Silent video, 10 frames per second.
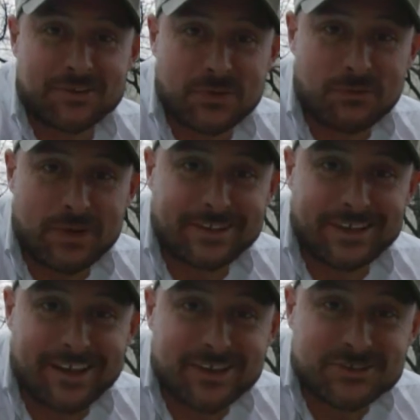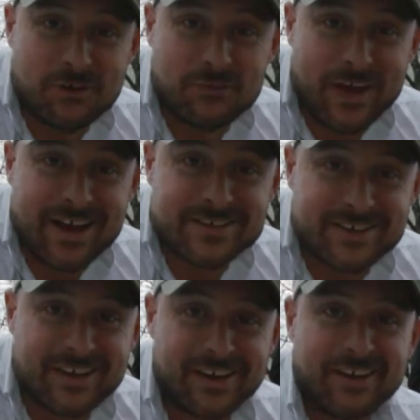because we rigged the gig so fast
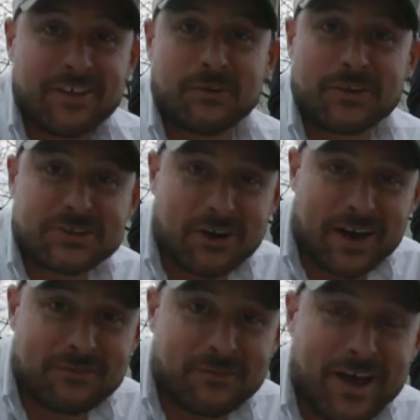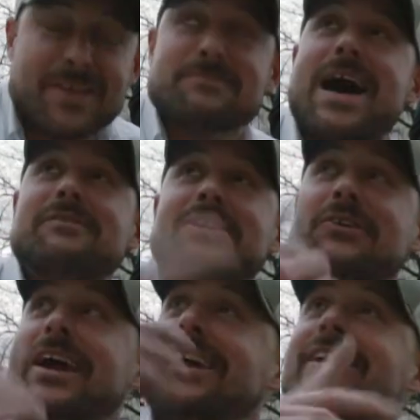that we're gonna try to fly the Mavic
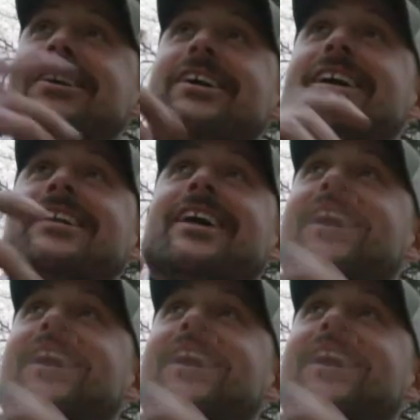right here in